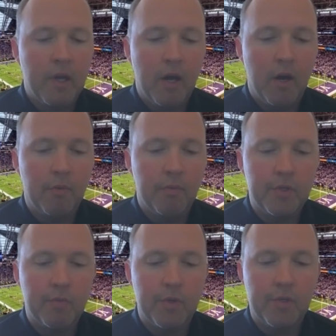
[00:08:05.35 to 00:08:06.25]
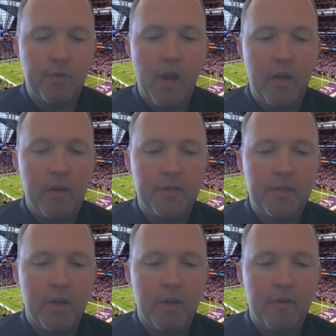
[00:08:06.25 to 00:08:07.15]
Was great
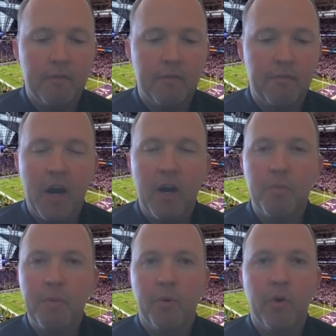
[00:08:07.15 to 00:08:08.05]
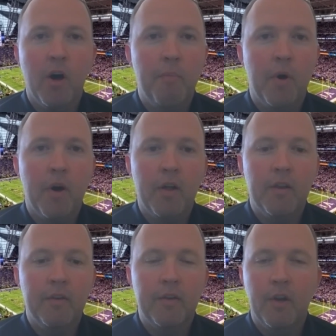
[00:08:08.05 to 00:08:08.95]
at firing people up
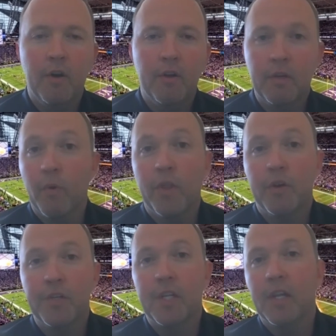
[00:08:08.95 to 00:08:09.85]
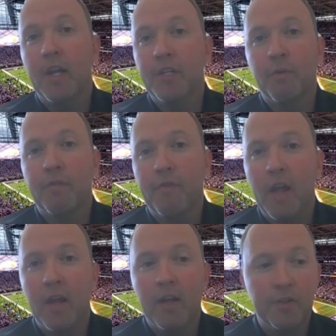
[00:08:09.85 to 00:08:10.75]
on whether it's engaging with
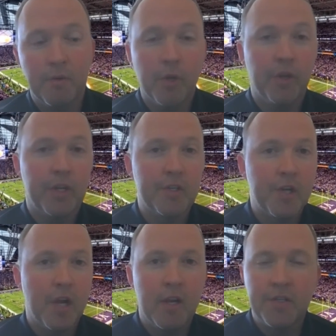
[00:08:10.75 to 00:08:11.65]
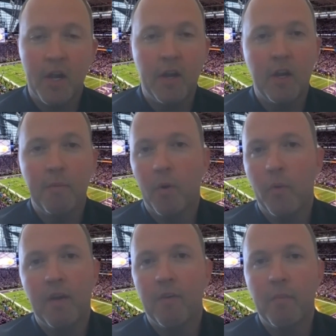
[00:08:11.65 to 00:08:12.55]
fans or building a stadium or
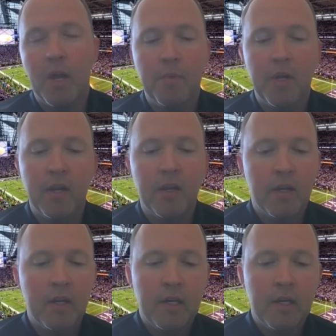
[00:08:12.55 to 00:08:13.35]
whatever it may be.